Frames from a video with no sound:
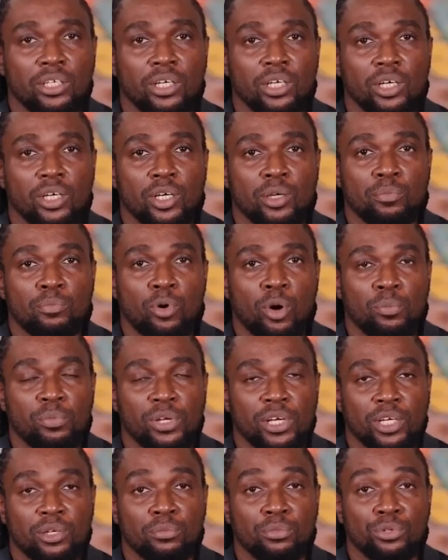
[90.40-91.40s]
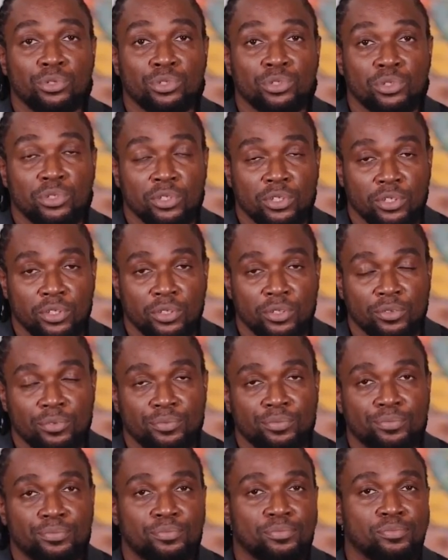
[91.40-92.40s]
the public, both
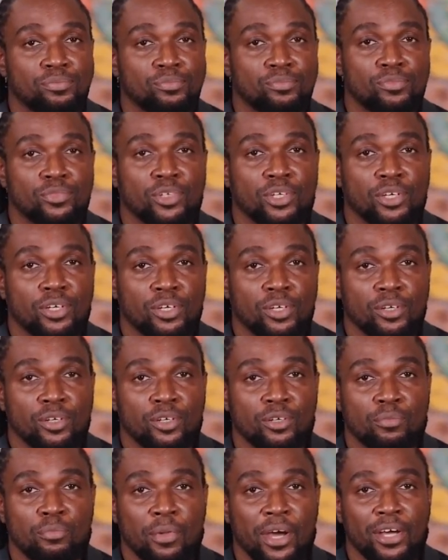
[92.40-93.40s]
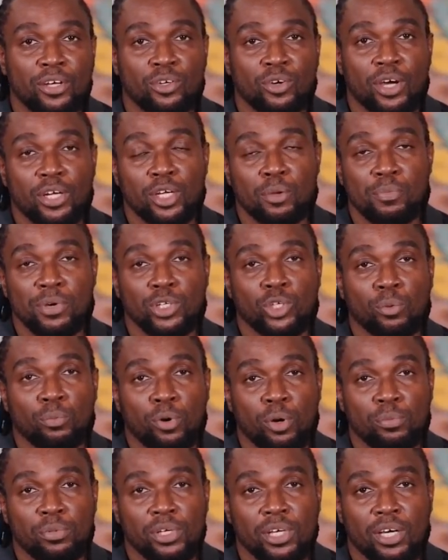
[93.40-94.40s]
the minor and the major
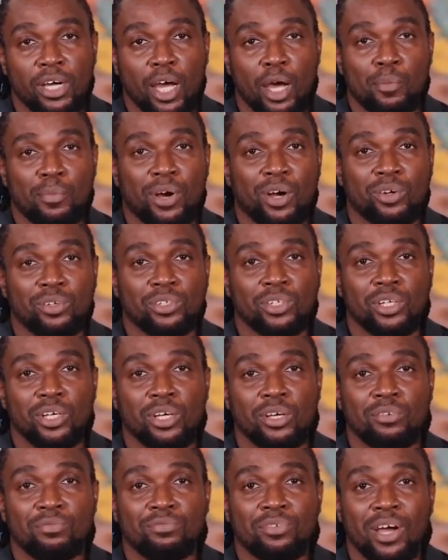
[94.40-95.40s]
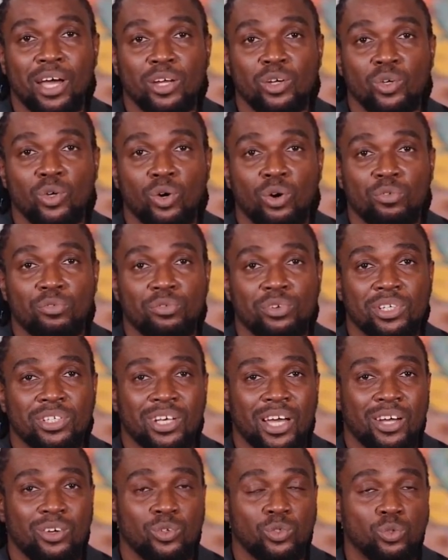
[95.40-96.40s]
public, about the value of
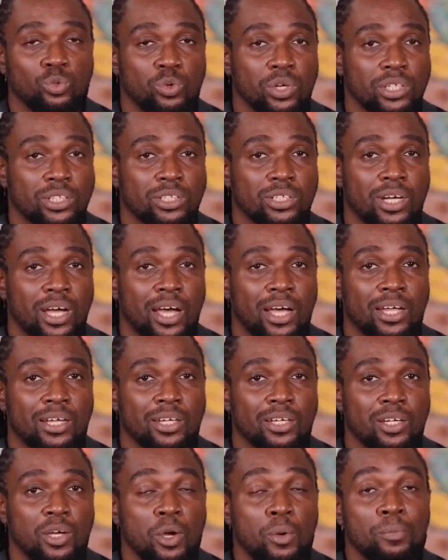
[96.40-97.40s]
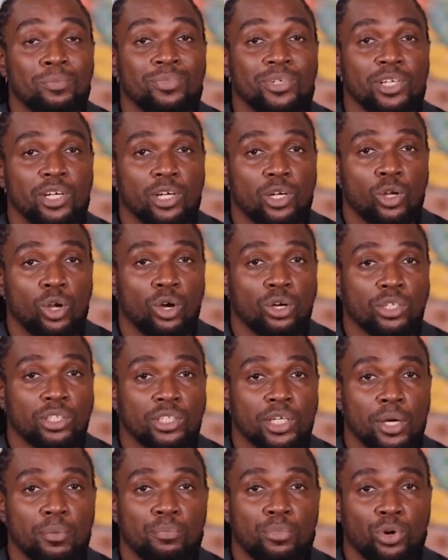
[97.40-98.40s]
recycled waste and the
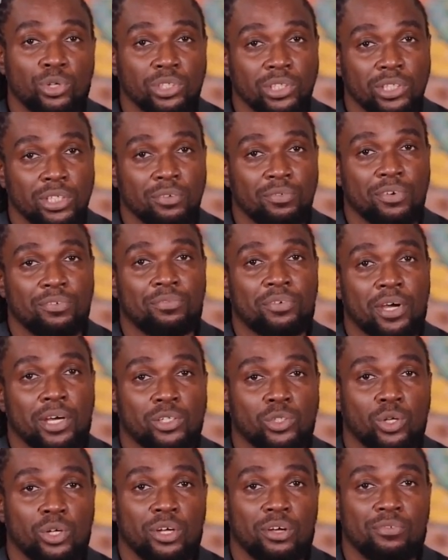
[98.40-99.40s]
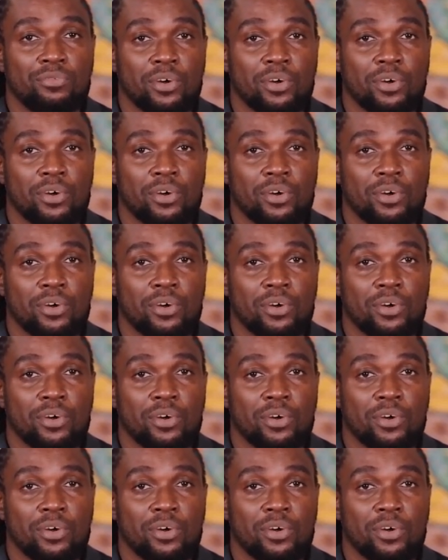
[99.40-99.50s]
long-term positive effects on the